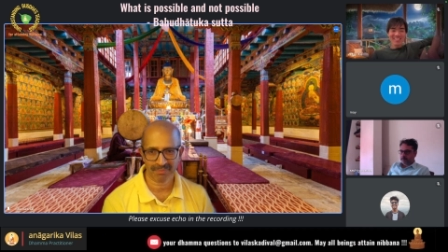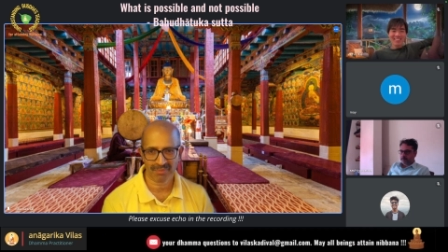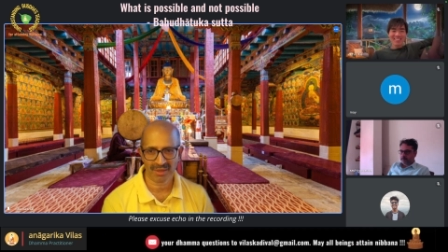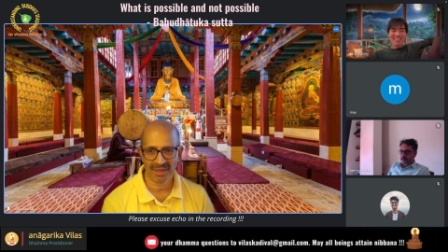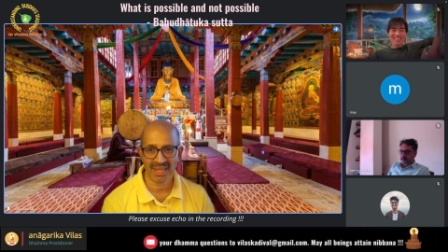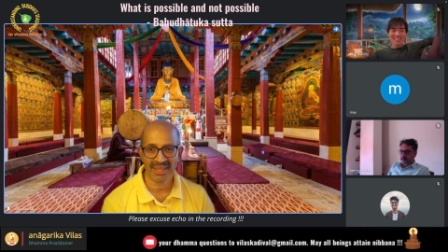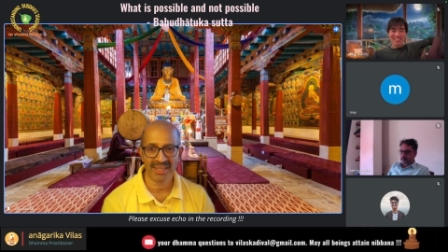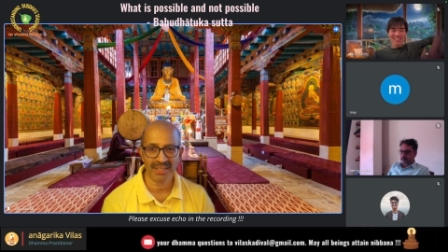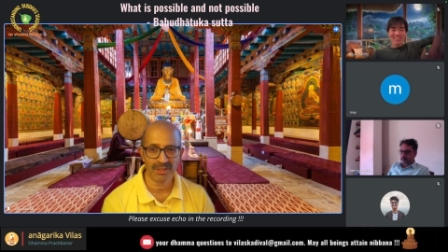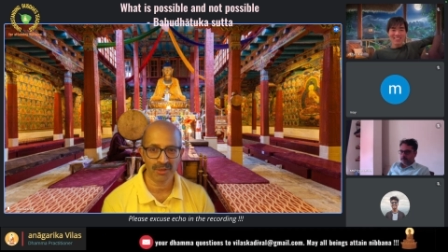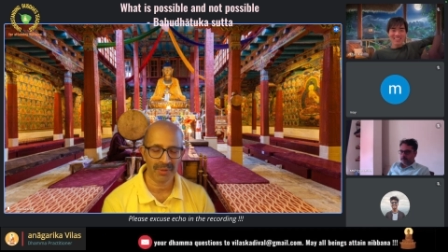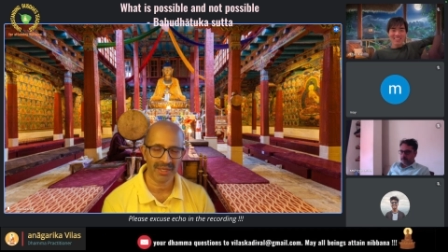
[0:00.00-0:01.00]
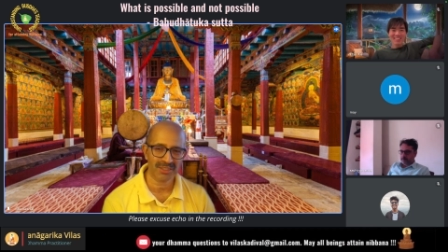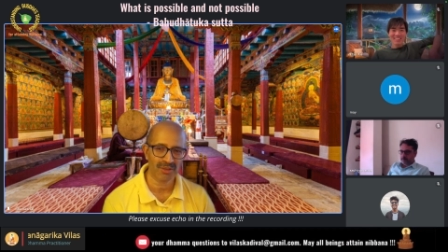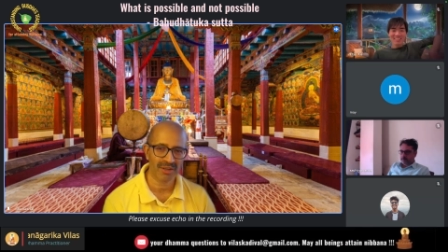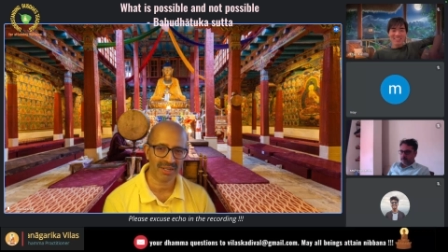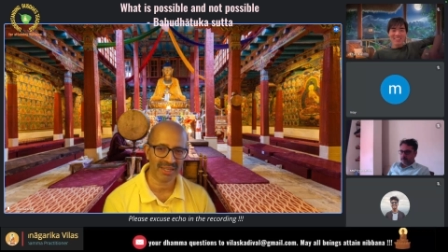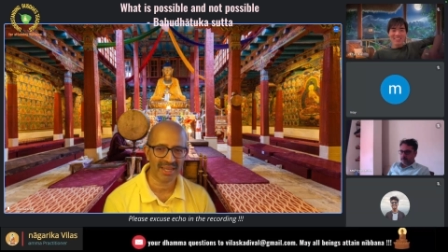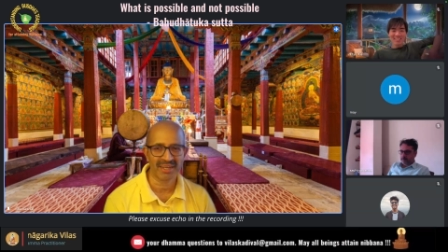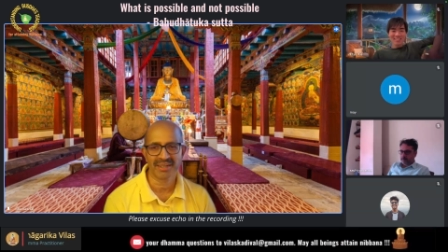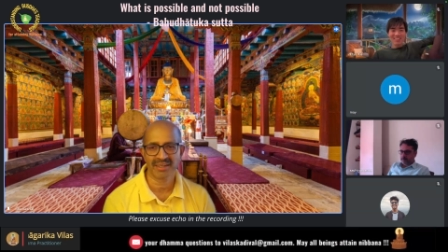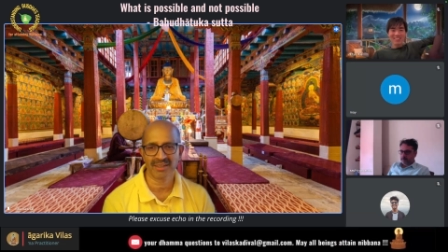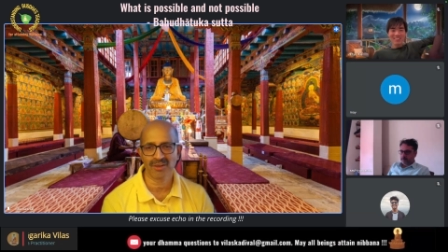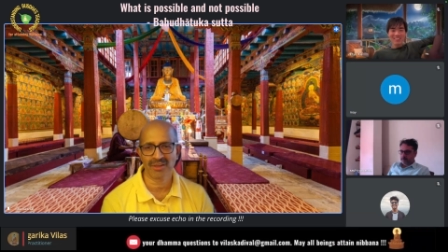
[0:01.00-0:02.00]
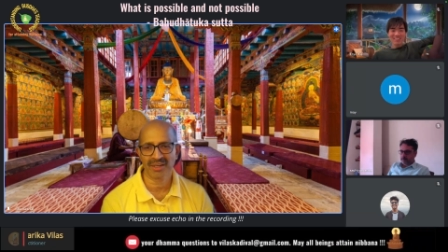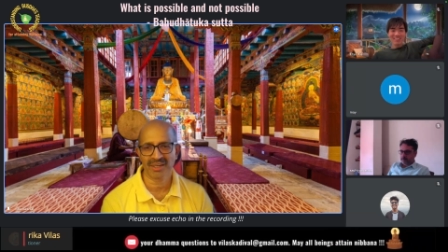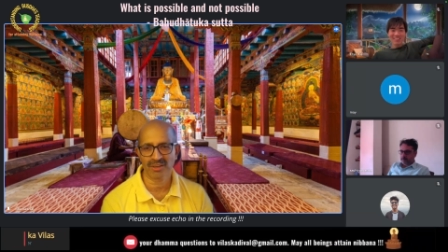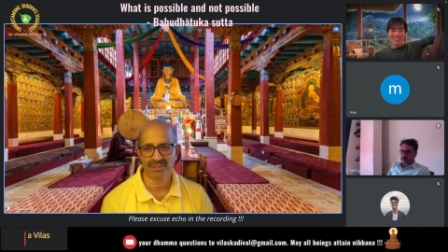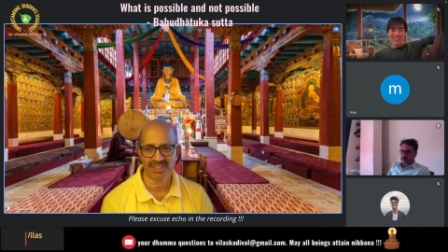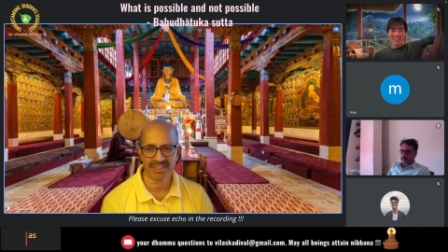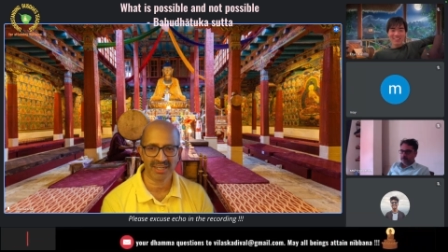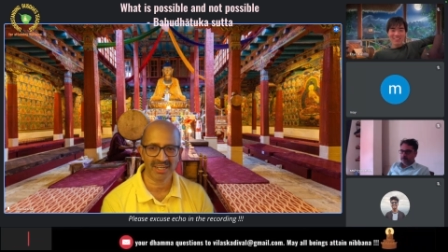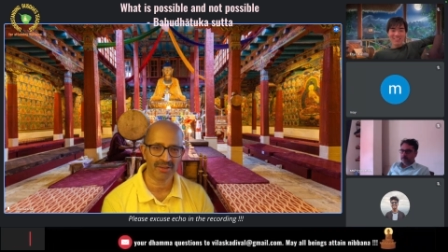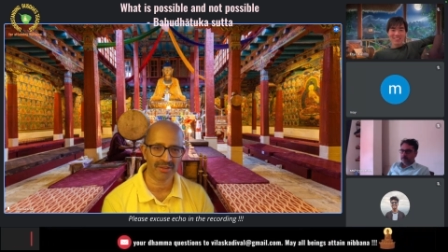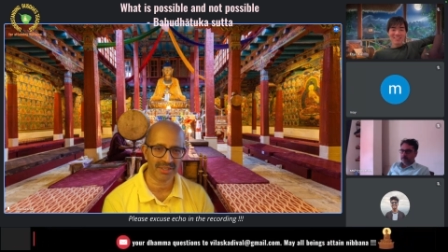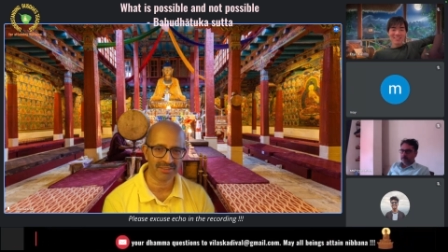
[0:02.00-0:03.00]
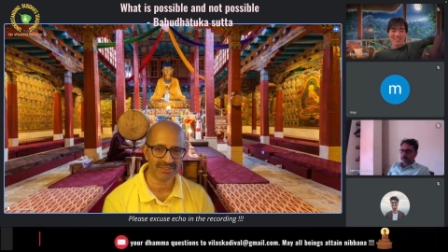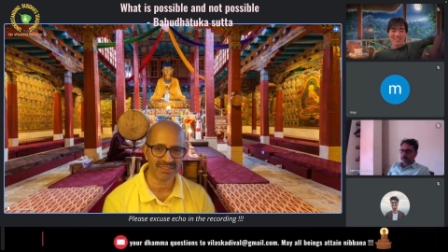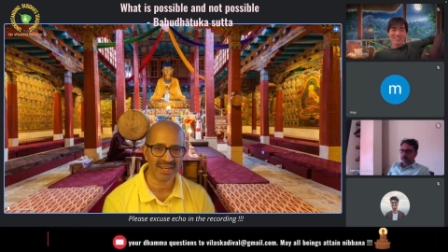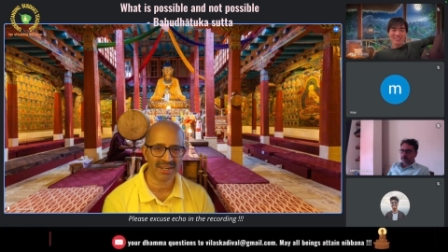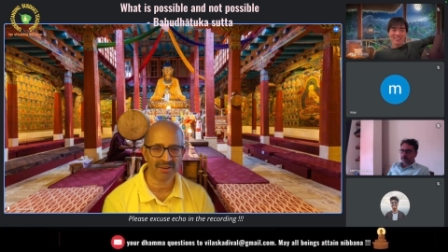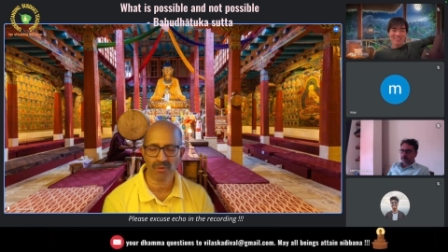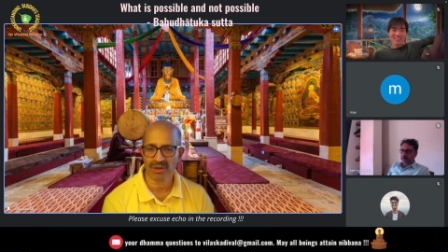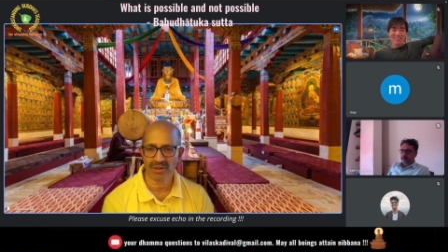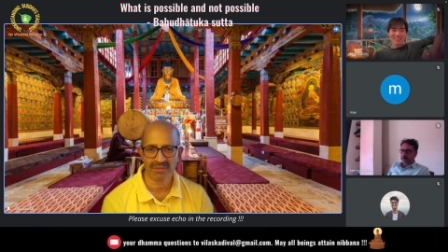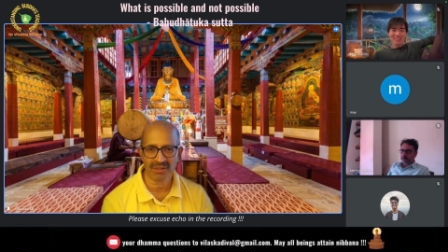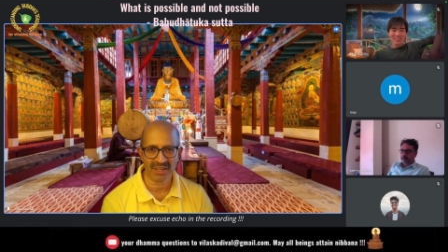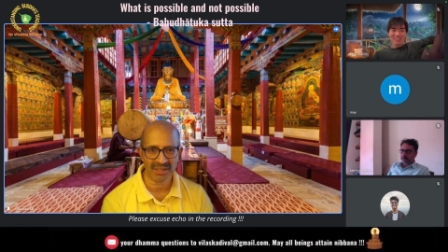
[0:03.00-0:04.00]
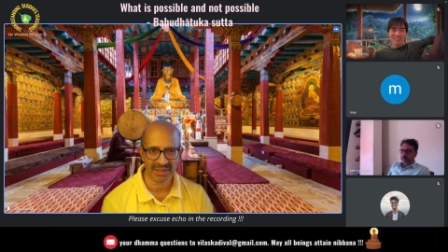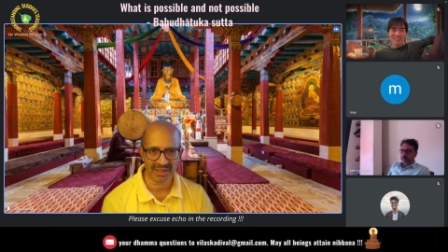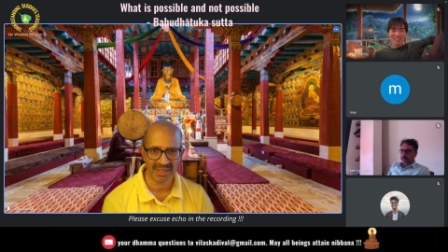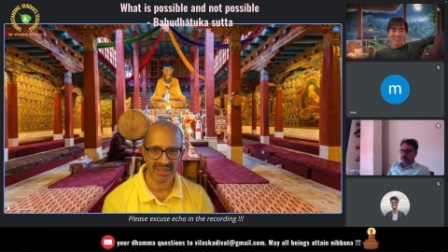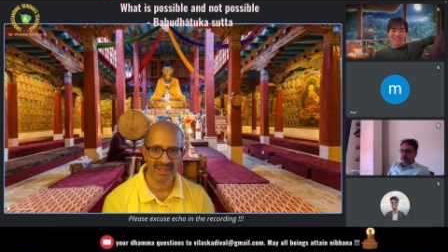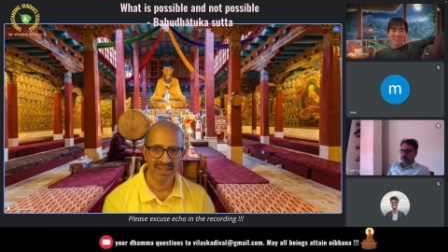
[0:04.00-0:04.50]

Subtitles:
like in US or Canada or in Australia or New Zealand or whatever country.